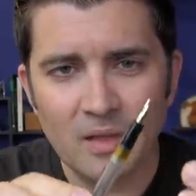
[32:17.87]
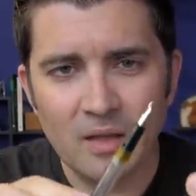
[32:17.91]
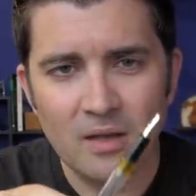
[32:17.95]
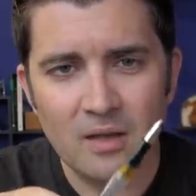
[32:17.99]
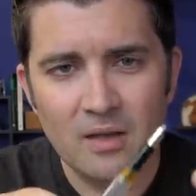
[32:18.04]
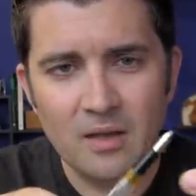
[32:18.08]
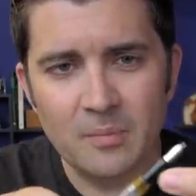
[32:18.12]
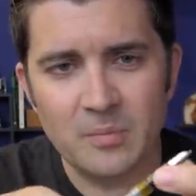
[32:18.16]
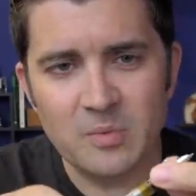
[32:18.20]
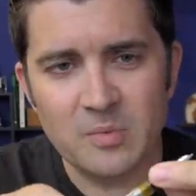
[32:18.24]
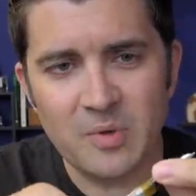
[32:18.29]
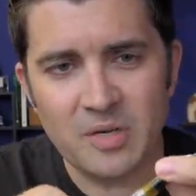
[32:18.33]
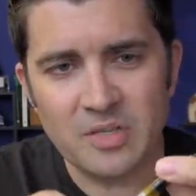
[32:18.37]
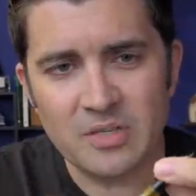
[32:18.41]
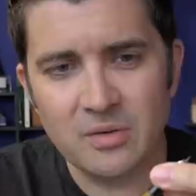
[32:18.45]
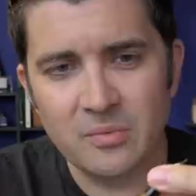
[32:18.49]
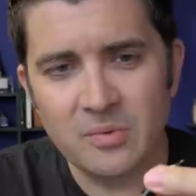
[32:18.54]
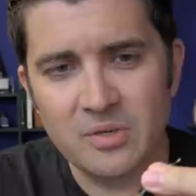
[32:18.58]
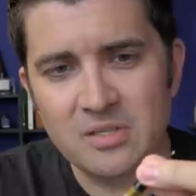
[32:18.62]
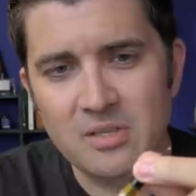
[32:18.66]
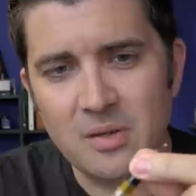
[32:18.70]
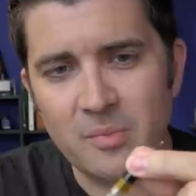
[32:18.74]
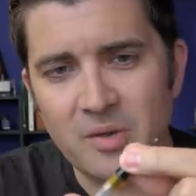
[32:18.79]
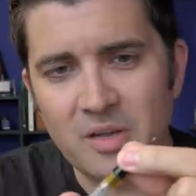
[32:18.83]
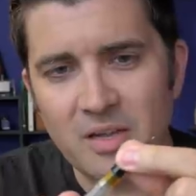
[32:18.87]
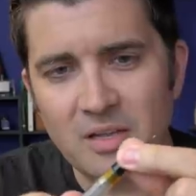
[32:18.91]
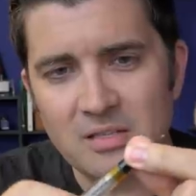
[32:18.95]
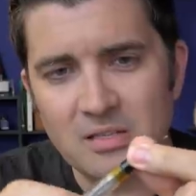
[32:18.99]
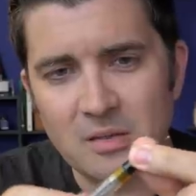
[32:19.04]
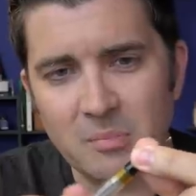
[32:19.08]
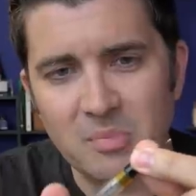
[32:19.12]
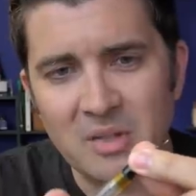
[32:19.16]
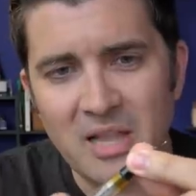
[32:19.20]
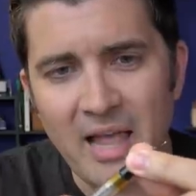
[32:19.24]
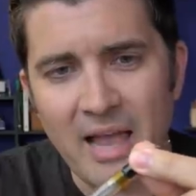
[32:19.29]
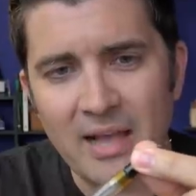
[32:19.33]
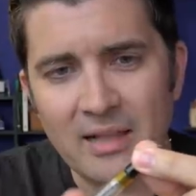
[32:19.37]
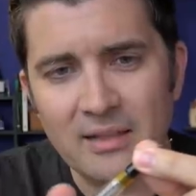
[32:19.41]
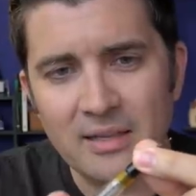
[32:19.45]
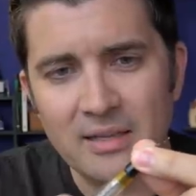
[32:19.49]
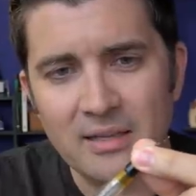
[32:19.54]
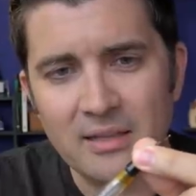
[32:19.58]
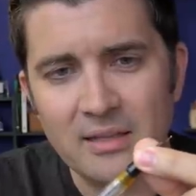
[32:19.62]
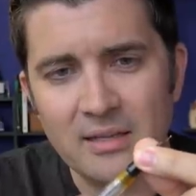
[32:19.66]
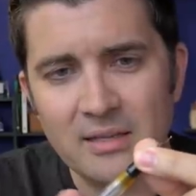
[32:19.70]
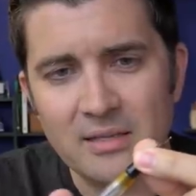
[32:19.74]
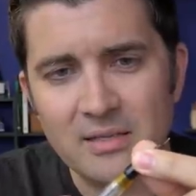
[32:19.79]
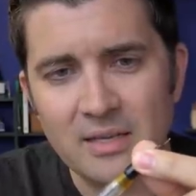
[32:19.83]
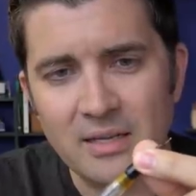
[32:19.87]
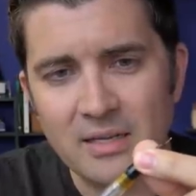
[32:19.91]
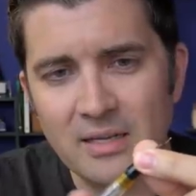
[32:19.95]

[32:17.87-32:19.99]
Um, especially when it's up against a black like this.